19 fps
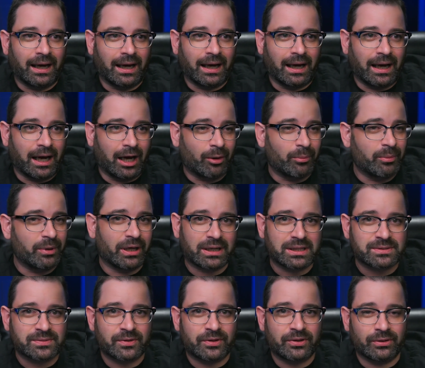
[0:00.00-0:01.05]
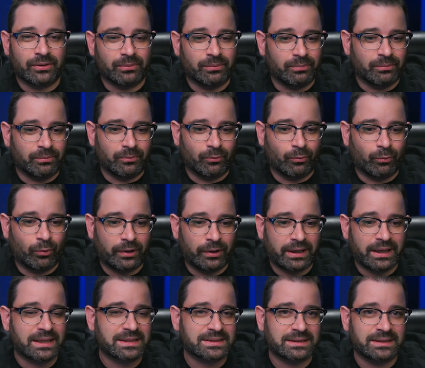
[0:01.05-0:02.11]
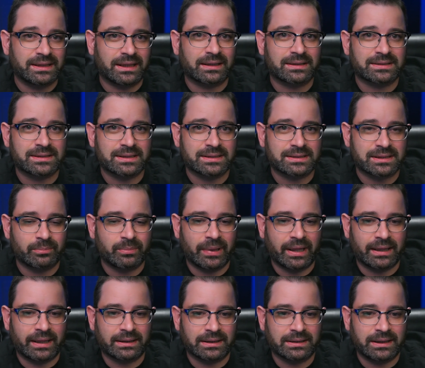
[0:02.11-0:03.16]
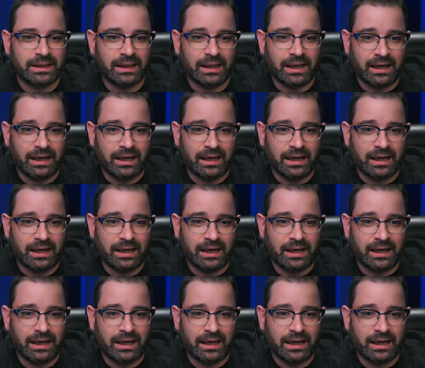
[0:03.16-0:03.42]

I'll be honest with you, working as a dental assistant back in the day,